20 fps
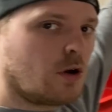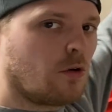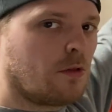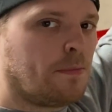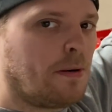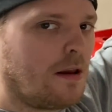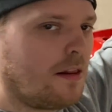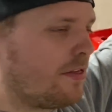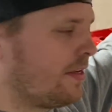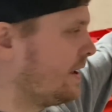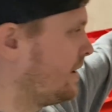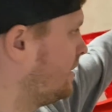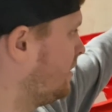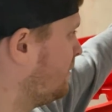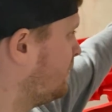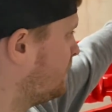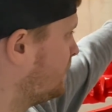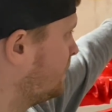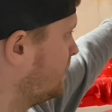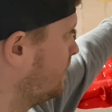all the polythene
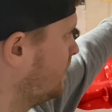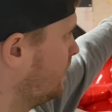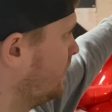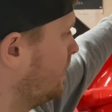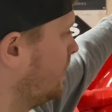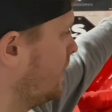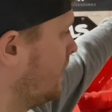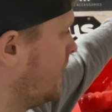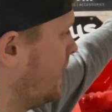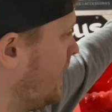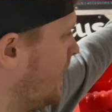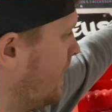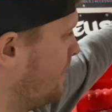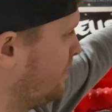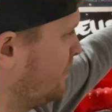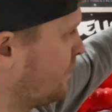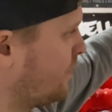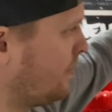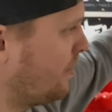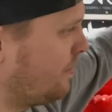off
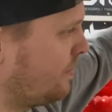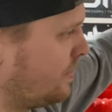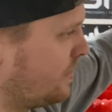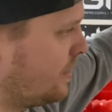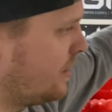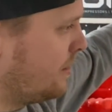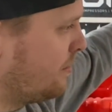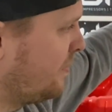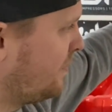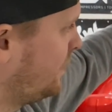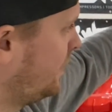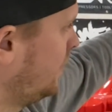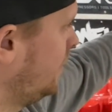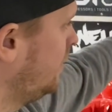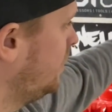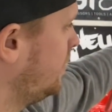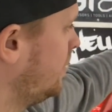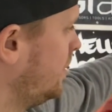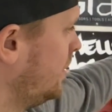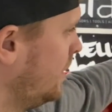from when we were doing it
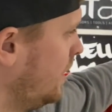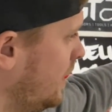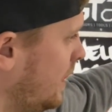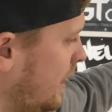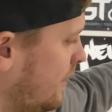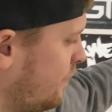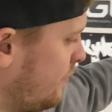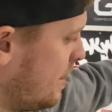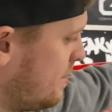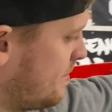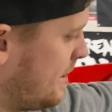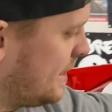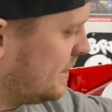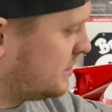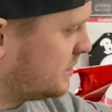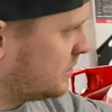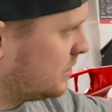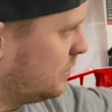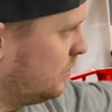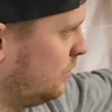before. I've
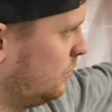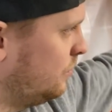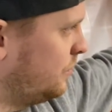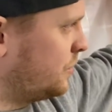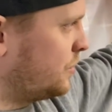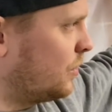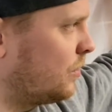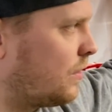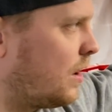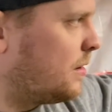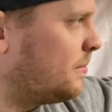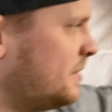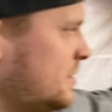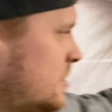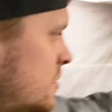remasked all the door openings